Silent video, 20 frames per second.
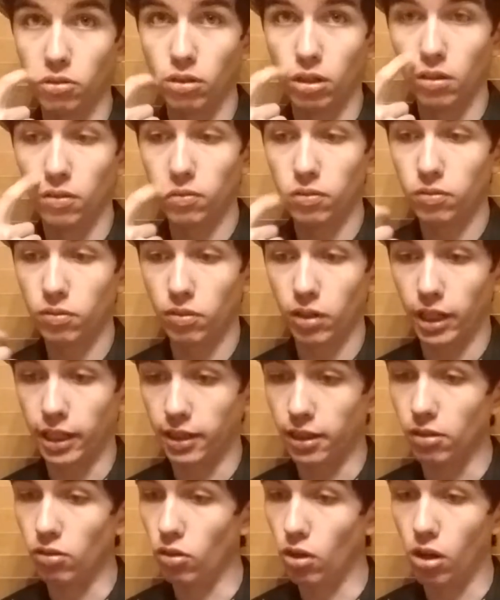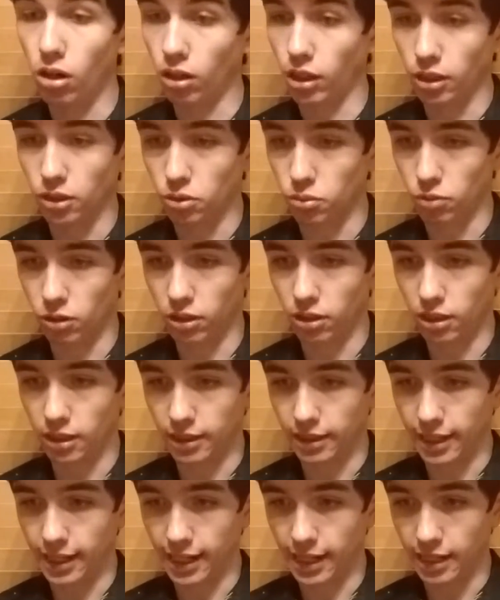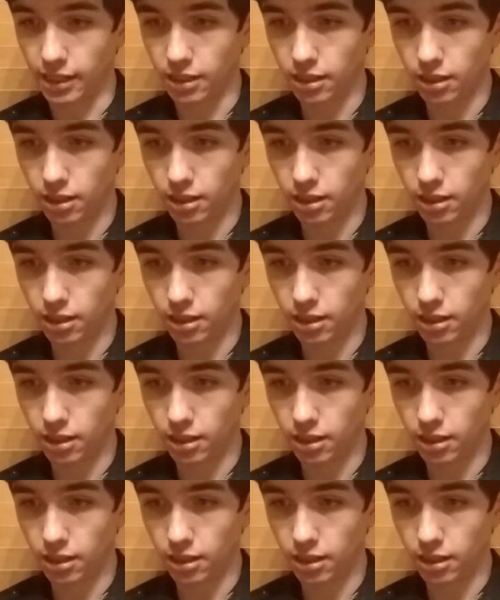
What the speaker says: of, and the longest one at that,